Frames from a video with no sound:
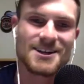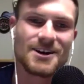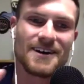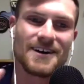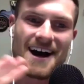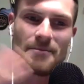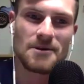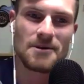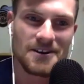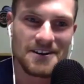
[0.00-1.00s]
so
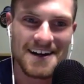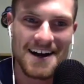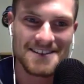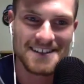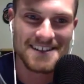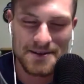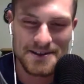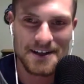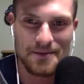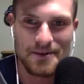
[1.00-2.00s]
I'm no longer announcing
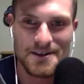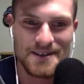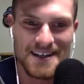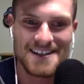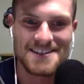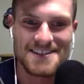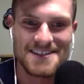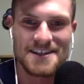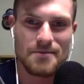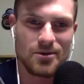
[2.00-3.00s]
episode numbers because you
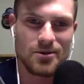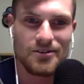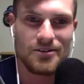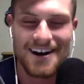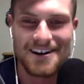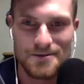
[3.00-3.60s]
know they might be moved around in